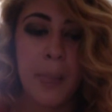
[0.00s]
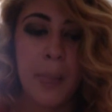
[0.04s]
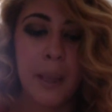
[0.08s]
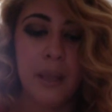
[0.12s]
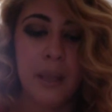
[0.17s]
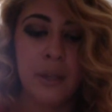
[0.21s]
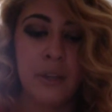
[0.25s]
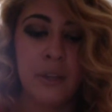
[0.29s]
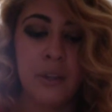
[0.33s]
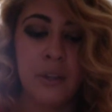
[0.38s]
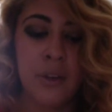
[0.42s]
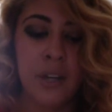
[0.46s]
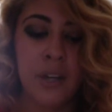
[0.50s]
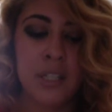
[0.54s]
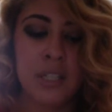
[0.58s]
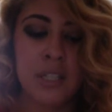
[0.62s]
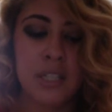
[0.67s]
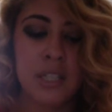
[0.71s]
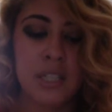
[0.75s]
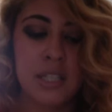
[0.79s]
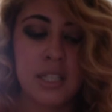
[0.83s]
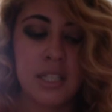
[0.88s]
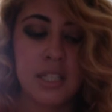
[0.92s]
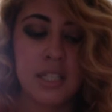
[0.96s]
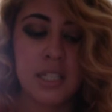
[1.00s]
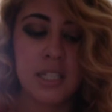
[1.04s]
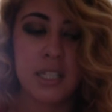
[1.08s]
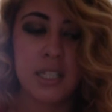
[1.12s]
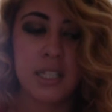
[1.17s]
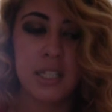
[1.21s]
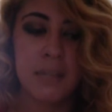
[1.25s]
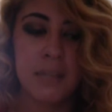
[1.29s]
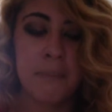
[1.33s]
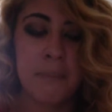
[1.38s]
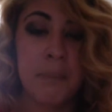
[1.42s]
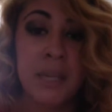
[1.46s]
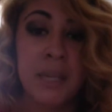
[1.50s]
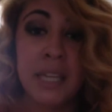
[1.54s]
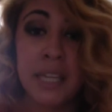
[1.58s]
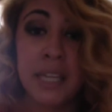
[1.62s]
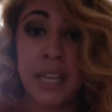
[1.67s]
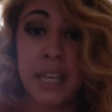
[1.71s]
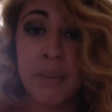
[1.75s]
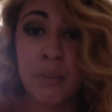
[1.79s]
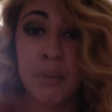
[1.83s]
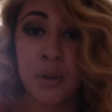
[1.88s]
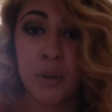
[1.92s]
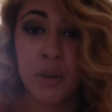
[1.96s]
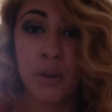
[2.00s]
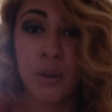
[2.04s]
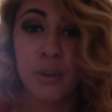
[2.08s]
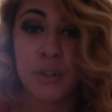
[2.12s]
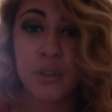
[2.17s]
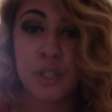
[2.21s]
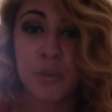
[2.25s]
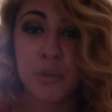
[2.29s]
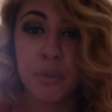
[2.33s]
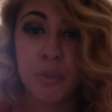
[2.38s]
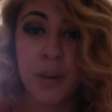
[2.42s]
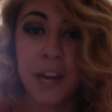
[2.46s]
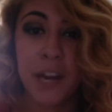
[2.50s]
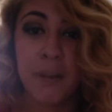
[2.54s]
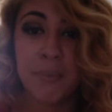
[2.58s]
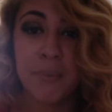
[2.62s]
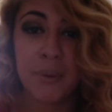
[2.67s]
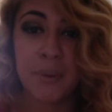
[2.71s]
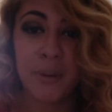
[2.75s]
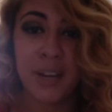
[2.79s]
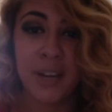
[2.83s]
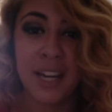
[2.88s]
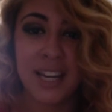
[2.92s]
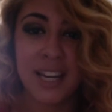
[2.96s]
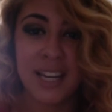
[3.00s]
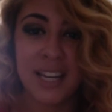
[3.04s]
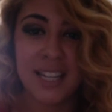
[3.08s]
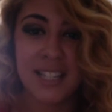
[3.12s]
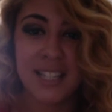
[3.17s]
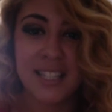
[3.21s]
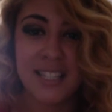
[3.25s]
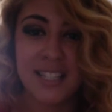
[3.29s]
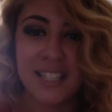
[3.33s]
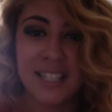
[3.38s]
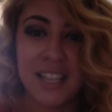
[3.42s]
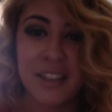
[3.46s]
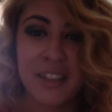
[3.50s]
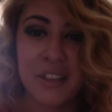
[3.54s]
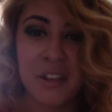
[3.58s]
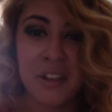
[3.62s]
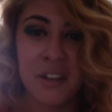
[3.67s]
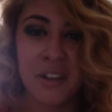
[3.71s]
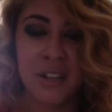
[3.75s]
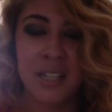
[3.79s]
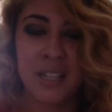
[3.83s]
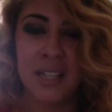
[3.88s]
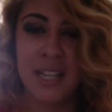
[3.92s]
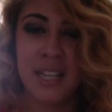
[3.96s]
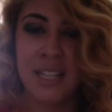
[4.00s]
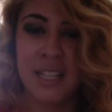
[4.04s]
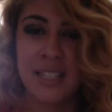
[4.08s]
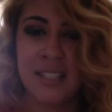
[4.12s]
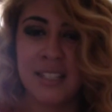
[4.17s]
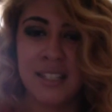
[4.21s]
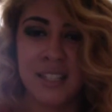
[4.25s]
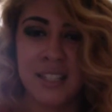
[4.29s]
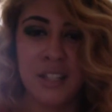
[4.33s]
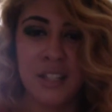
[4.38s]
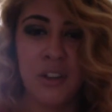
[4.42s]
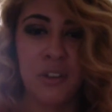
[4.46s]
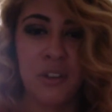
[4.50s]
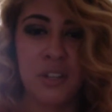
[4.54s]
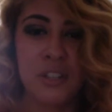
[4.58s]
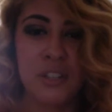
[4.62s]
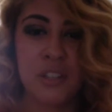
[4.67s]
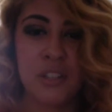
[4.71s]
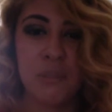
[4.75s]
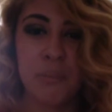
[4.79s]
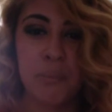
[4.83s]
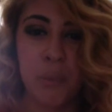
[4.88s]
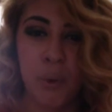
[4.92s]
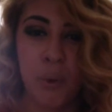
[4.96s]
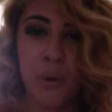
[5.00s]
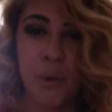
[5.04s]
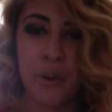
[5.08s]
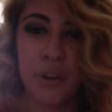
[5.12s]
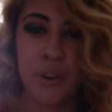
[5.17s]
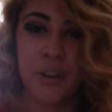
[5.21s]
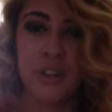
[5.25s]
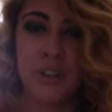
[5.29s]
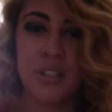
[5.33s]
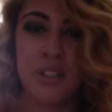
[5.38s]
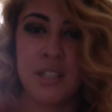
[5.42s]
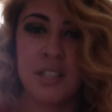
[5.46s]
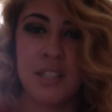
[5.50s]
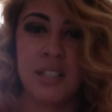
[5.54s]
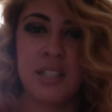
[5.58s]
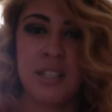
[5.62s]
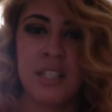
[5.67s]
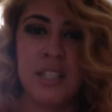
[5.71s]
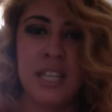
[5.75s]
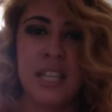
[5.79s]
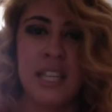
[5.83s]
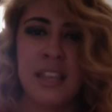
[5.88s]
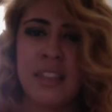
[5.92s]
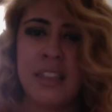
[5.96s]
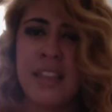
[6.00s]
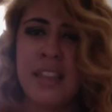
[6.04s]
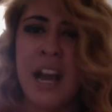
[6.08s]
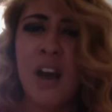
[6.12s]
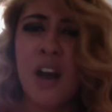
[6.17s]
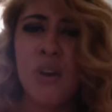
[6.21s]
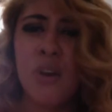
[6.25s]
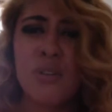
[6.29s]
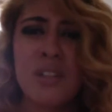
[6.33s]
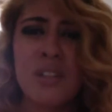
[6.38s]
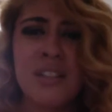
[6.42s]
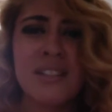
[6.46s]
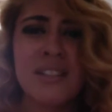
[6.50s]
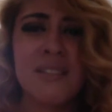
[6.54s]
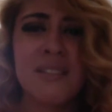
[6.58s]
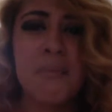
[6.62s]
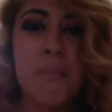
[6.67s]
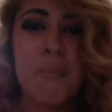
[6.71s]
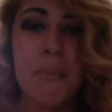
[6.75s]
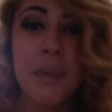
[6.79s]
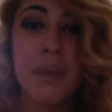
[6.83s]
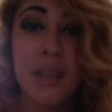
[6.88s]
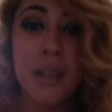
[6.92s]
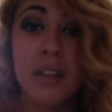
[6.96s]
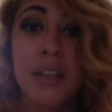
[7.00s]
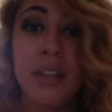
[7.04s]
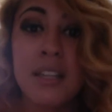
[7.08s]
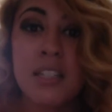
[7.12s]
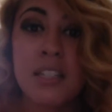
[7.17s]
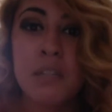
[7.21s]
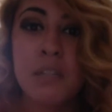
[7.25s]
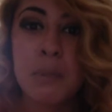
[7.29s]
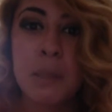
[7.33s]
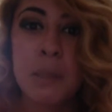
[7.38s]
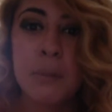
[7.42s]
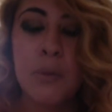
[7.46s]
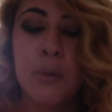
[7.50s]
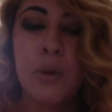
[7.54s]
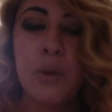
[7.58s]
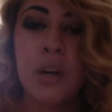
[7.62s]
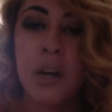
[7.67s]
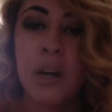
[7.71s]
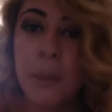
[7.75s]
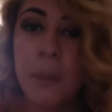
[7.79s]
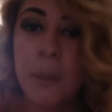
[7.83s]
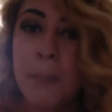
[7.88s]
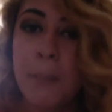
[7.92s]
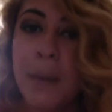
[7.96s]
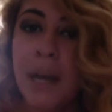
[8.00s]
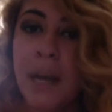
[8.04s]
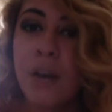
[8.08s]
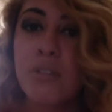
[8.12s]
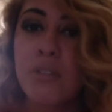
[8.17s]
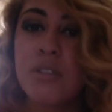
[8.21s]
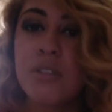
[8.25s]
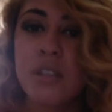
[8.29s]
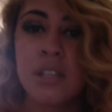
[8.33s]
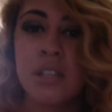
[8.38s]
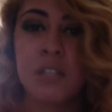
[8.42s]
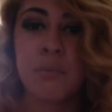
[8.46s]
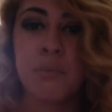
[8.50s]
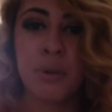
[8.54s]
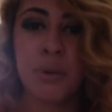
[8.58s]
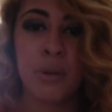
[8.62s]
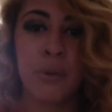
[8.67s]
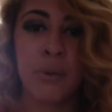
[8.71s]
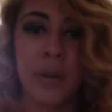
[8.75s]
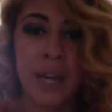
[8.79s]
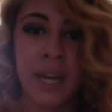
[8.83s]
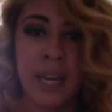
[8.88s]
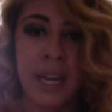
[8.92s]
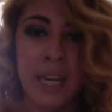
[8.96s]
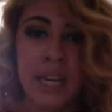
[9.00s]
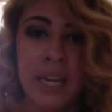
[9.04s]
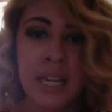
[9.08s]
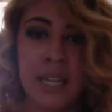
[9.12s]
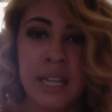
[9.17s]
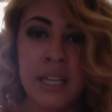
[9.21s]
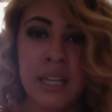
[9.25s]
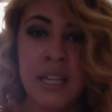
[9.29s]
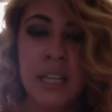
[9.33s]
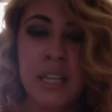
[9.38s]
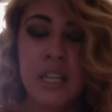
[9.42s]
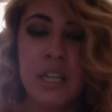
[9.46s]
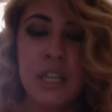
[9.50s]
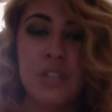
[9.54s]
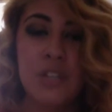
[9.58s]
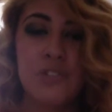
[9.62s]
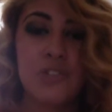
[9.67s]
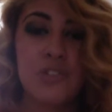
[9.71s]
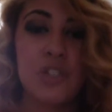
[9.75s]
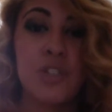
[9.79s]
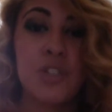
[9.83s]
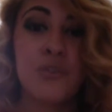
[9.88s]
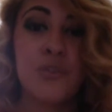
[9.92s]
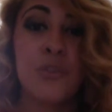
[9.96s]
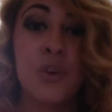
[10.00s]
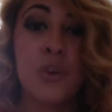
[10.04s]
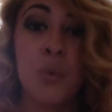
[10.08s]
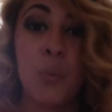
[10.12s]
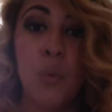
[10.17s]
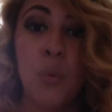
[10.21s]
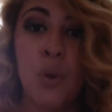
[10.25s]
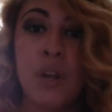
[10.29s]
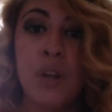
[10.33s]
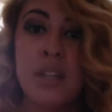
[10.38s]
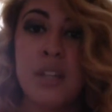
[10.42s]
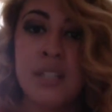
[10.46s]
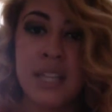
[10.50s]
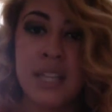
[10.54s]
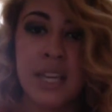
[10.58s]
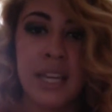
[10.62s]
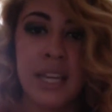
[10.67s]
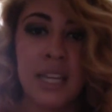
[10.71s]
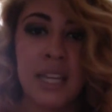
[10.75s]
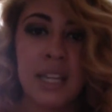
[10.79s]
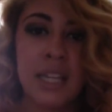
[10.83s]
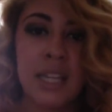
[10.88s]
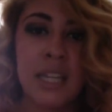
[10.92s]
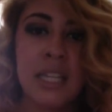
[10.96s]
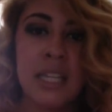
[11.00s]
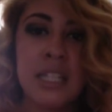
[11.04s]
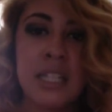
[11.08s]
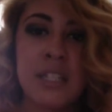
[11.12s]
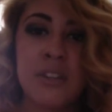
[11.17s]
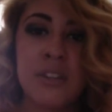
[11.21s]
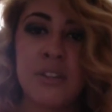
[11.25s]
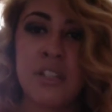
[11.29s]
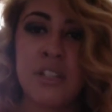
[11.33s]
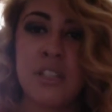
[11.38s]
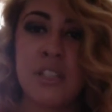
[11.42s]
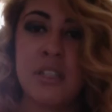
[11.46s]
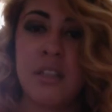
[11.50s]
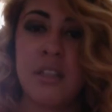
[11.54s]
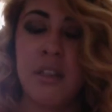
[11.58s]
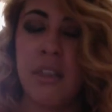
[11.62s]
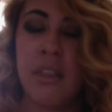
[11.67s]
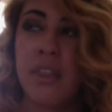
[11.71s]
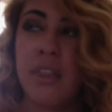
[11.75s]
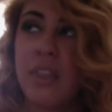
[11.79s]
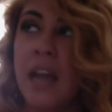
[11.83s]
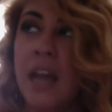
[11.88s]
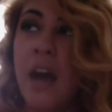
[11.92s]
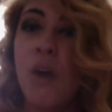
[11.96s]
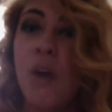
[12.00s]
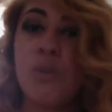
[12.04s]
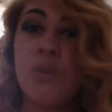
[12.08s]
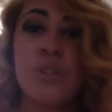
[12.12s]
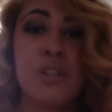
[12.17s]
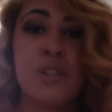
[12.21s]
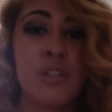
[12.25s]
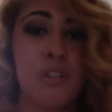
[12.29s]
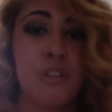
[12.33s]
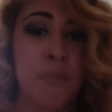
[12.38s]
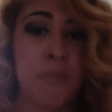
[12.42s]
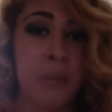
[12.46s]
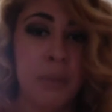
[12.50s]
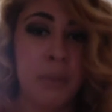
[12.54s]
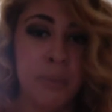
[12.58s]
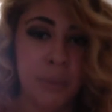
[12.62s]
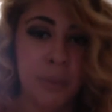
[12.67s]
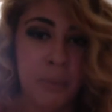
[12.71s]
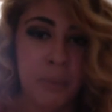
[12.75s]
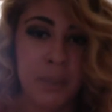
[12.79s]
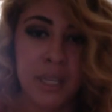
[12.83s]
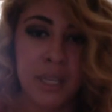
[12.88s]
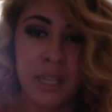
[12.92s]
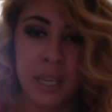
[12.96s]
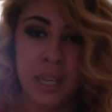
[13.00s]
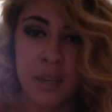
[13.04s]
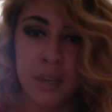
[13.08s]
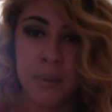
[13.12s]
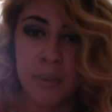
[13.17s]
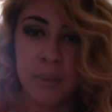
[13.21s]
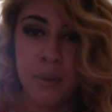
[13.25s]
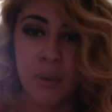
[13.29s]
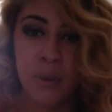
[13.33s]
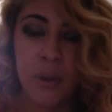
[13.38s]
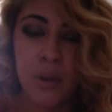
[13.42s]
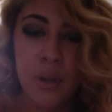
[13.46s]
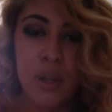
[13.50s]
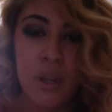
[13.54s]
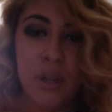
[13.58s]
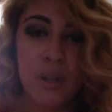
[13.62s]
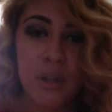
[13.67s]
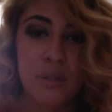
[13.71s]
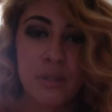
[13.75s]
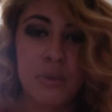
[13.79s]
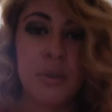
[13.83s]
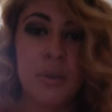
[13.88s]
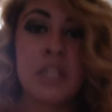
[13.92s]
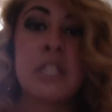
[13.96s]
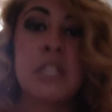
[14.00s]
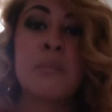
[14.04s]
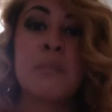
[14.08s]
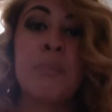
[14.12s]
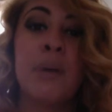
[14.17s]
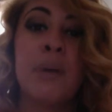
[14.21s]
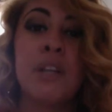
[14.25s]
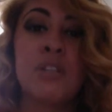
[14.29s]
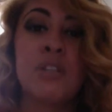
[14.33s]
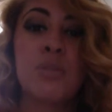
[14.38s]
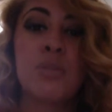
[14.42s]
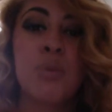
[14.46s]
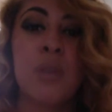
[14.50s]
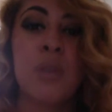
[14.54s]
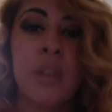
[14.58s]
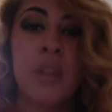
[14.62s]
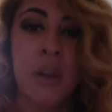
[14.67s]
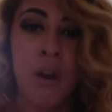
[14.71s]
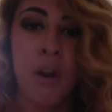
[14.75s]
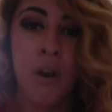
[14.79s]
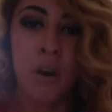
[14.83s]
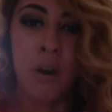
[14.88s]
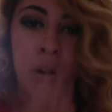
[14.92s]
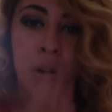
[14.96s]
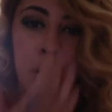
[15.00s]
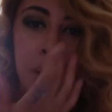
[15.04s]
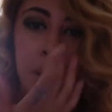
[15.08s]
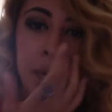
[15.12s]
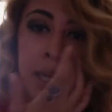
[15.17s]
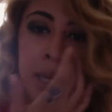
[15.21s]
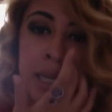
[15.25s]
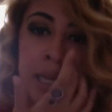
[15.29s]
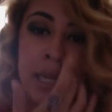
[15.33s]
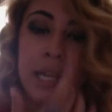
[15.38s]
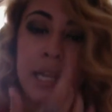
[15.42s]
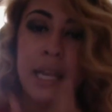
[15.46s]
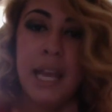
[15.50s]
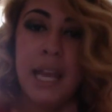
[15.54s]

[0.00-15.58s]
I just being able to go to this Pride Parade and sit there and see all these supporters and see thousands and millions of people come out to this parade, and just for one day at least, there's thousands of people being able to express who they are and